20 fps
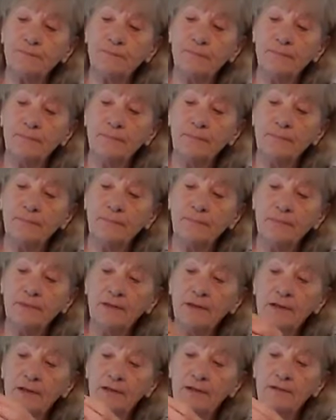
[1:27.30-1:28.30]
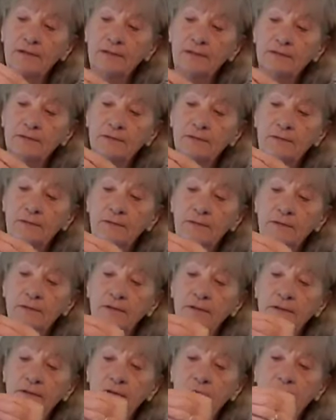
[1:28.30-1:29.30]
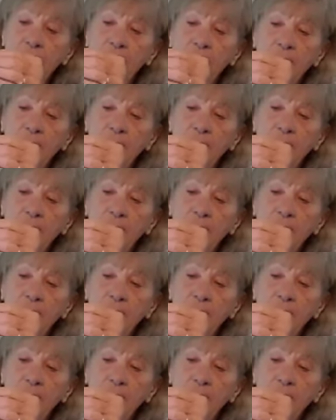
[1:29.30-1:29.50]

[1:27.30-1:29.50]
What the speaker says: (no one is talking)